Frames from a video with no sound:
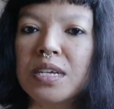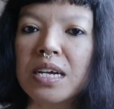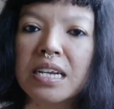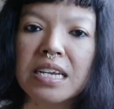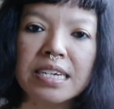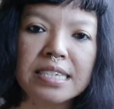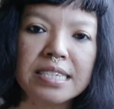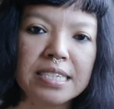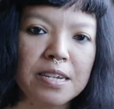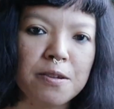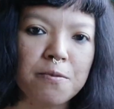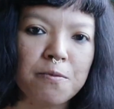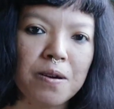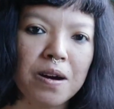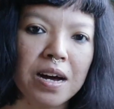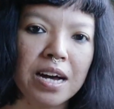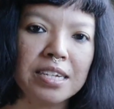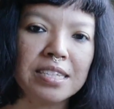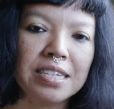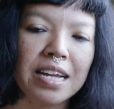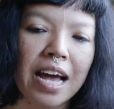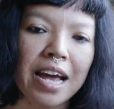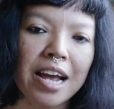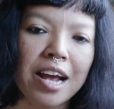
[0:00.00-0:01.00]
The lesson
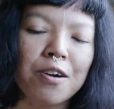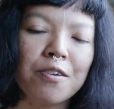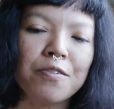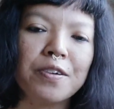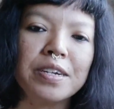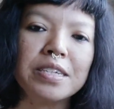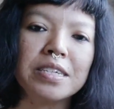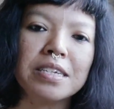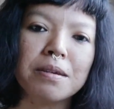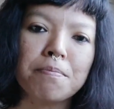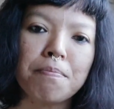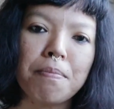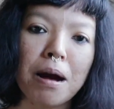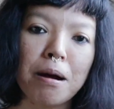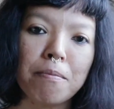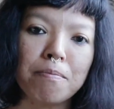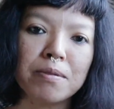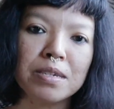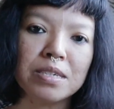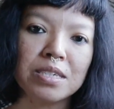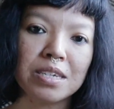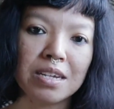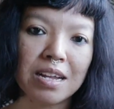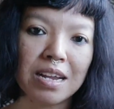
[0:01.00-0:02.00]
1 I already
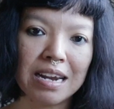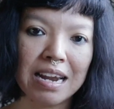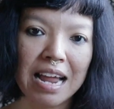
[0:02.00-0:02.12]
published